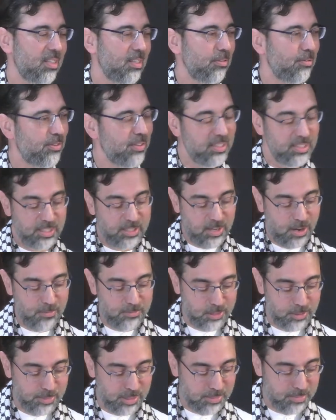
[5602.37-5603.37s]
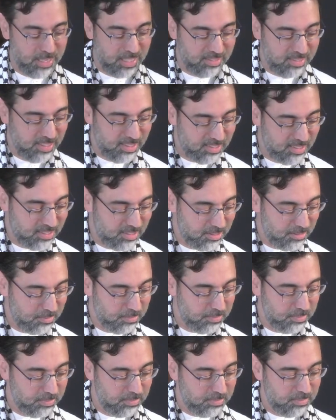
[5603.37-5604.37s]
feeling comfortable about
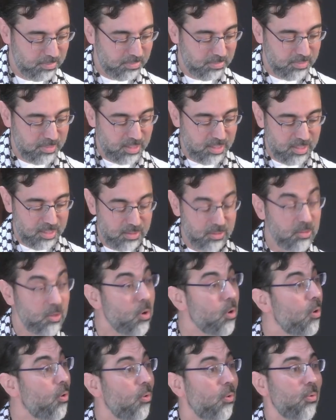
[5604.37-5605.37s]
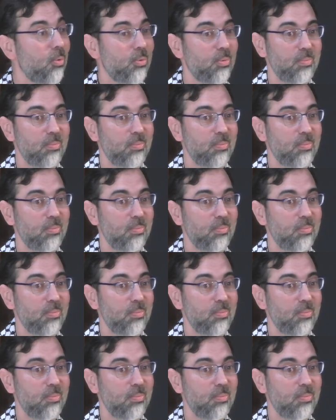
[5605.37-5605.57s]
this? No,